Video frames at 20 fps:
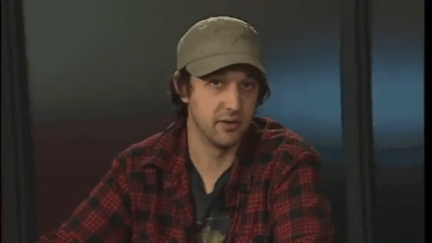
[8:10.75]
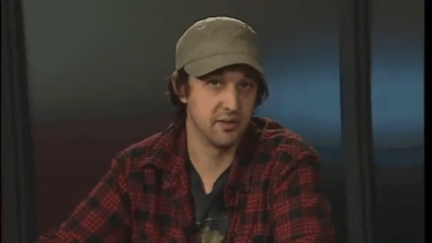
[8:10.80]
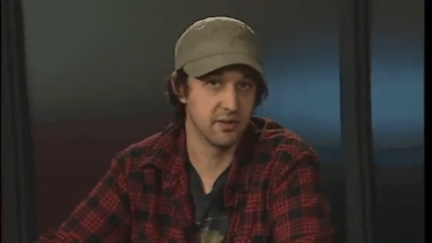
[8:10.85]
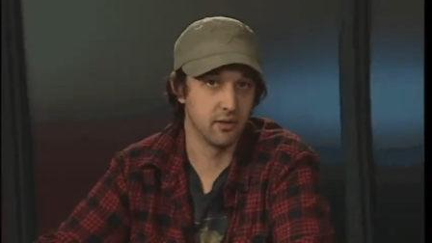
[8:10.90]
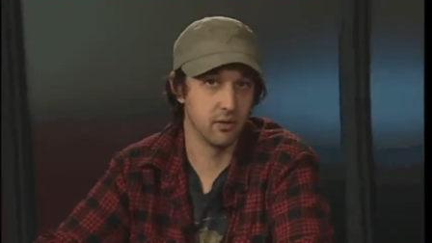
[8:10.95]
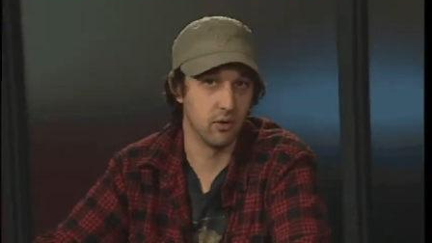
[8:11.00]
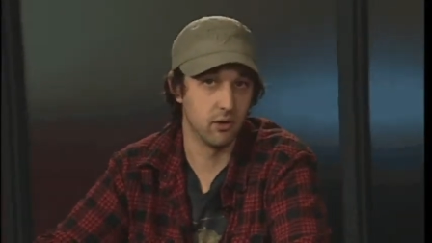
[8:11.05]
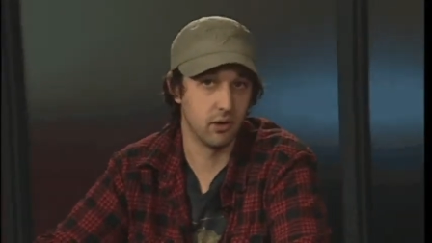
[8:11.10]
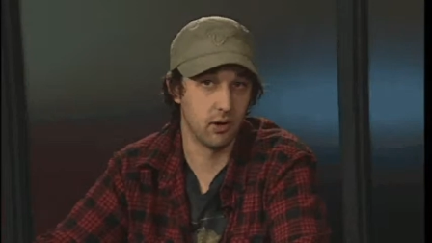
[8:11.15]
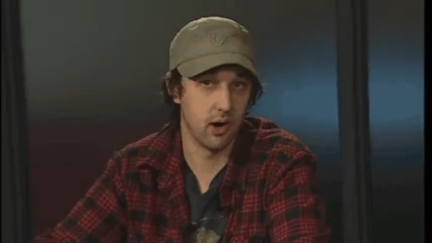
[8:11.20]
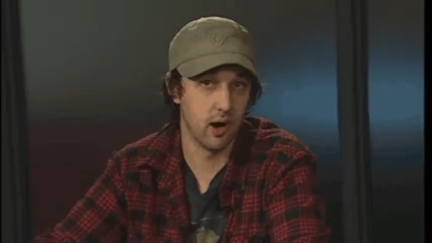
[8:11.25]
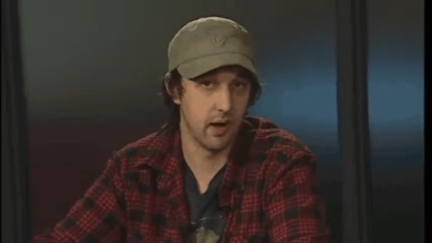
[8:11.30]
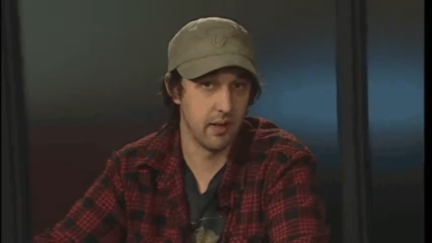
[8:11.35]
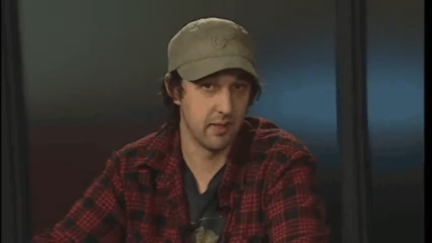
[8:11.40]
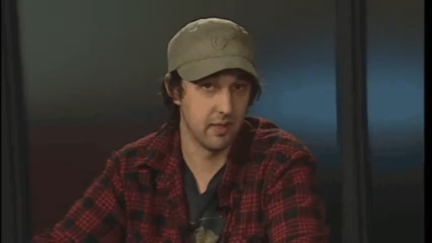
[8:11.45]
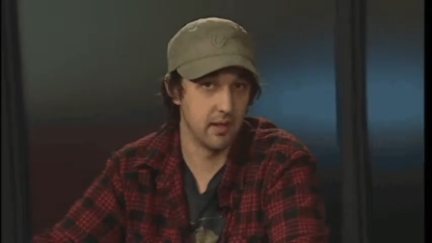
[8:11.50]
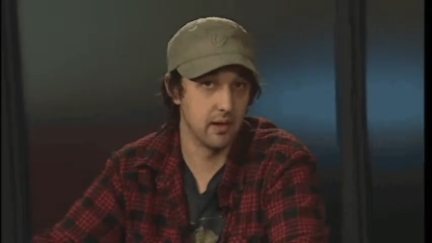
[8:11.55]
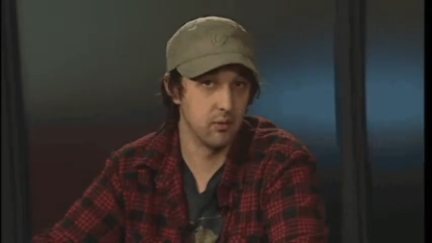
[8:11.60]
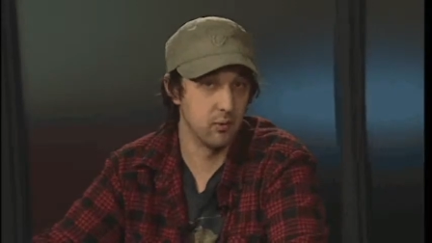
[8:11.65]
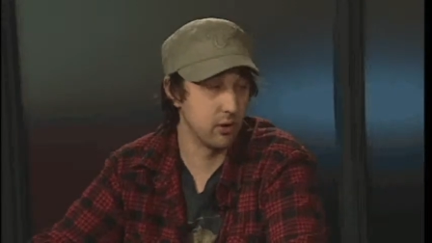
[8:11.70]
so I
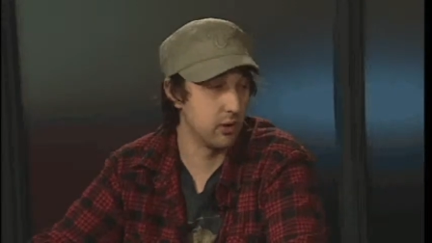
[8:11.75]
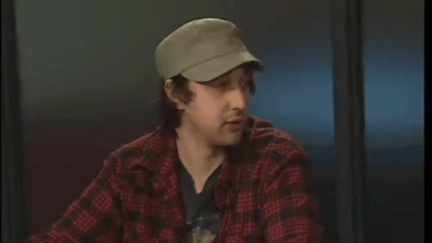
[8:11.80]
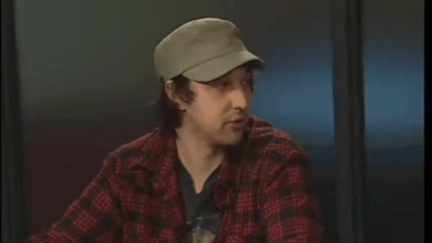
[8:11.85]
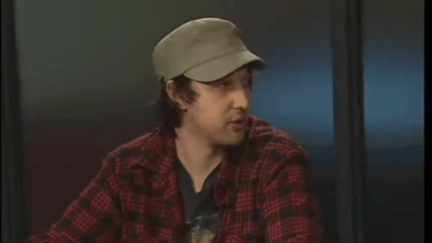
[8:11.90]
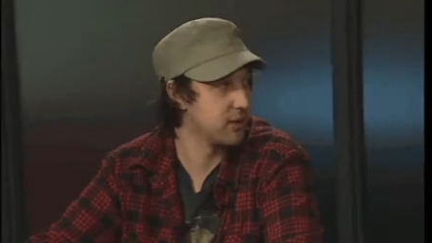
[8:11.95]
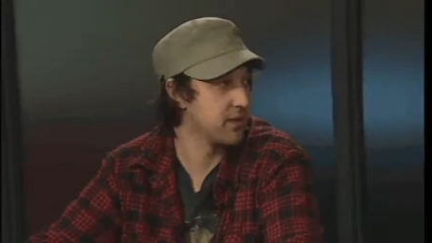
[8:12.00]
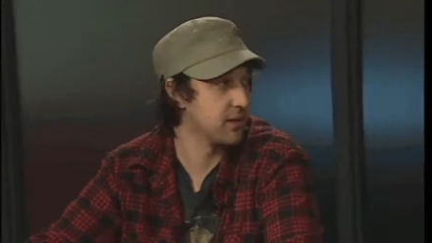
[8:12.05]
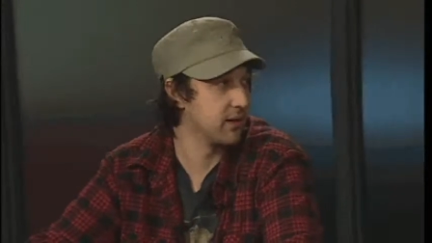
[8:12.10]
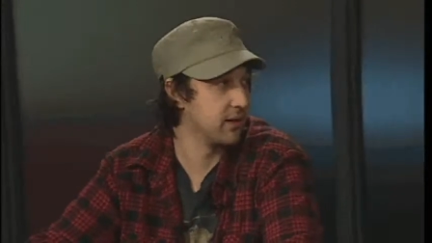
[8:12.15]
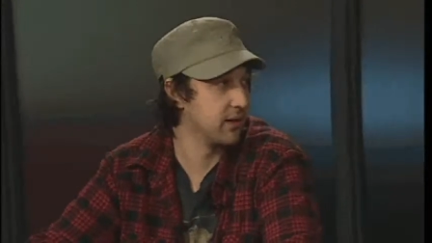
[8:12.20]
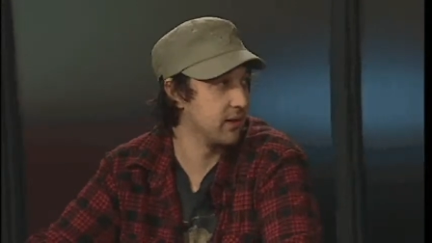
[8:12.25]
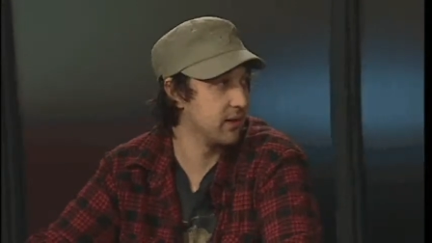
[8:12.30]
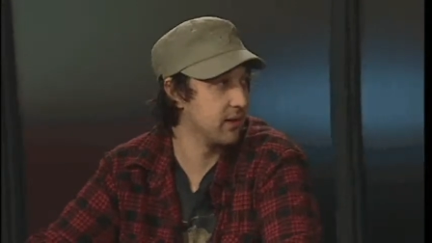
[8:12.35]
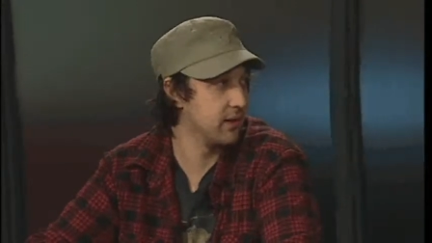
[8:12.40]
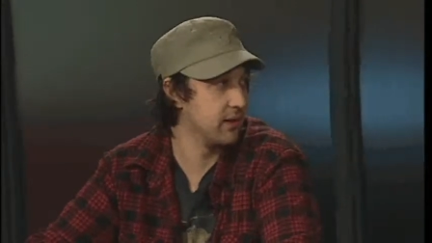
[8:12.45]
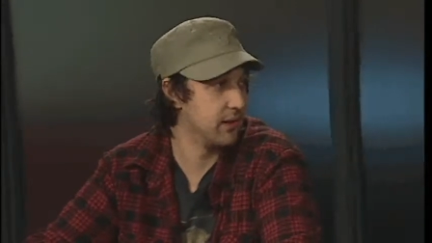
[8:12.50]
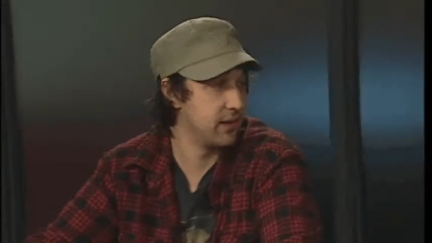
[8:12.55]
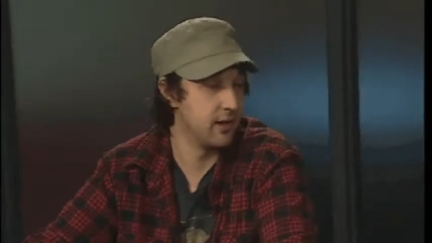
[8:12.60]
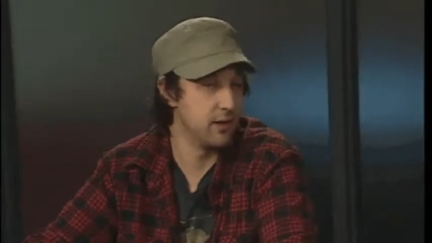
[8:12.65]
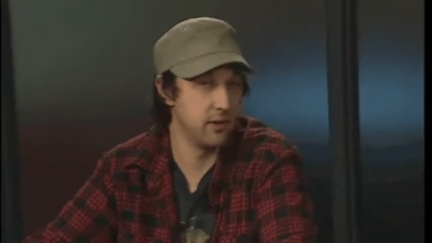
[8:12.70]
think we're just going to
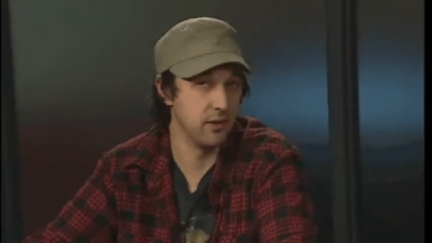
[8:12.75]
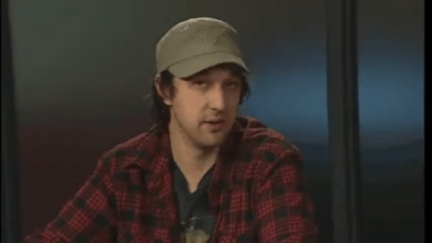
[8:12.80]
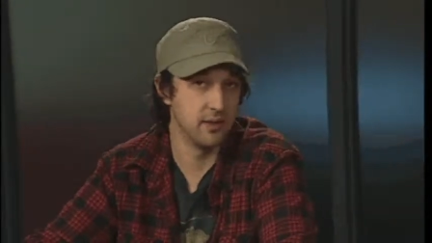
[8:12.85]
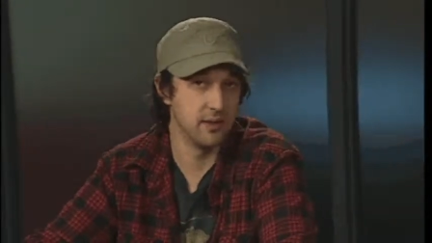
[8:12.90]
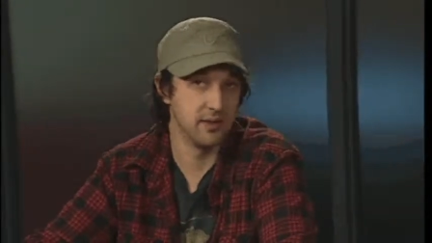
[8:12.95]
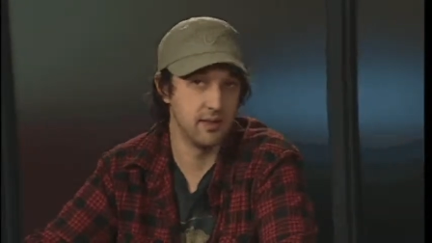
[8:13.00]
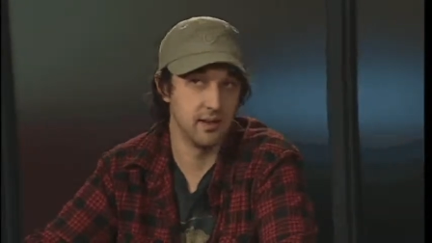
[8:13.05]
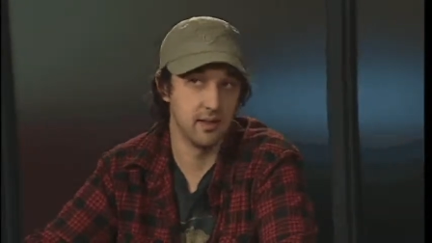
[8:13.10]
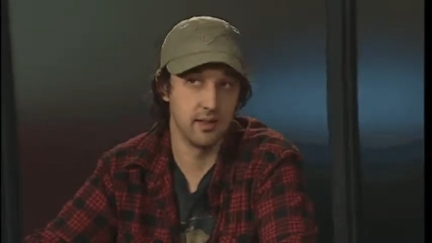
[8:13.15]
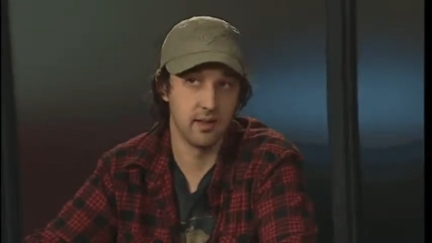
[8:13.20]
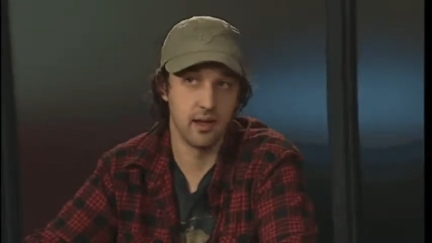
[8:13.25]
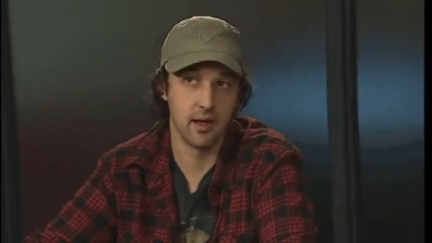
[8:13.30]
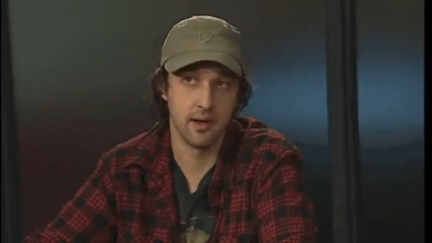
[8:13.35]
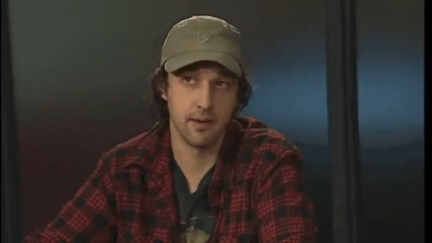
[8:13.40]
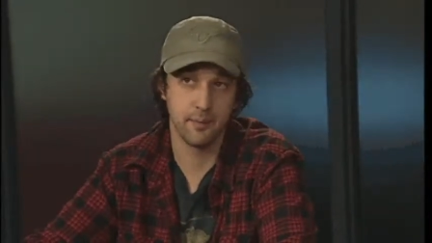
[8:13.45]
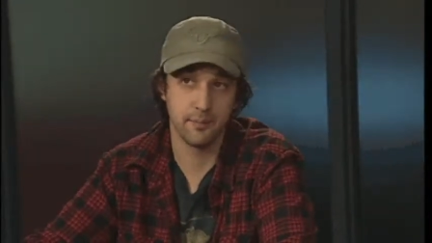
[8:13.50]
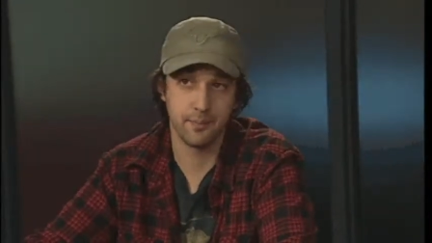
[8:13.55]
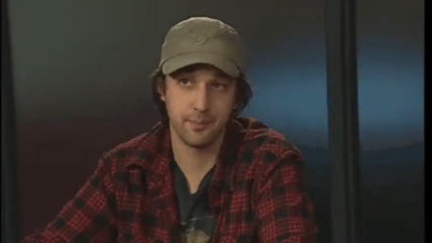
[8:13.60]
continue to see that.